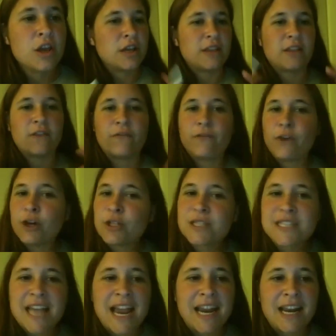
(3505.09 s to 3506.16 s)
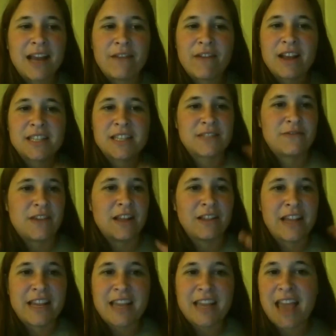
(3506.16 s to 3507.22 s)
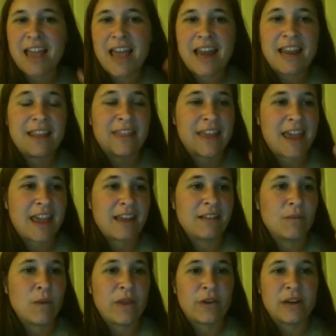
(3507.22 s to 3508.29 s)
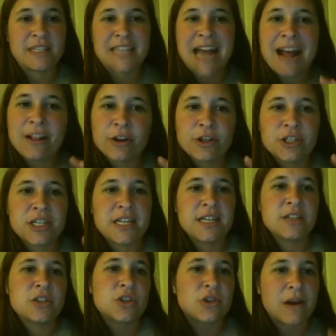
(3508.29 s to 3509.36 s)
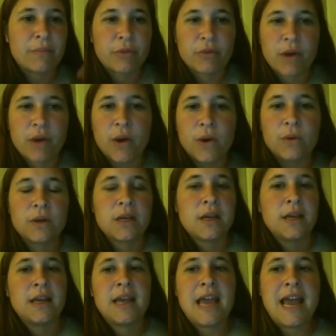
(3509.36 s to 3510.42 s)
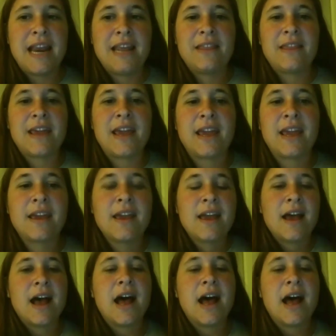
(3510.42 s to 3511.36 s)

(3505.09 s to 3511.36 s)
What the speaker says: at the first sight of us feeling anything, whether it's allergies, strep throat, anything.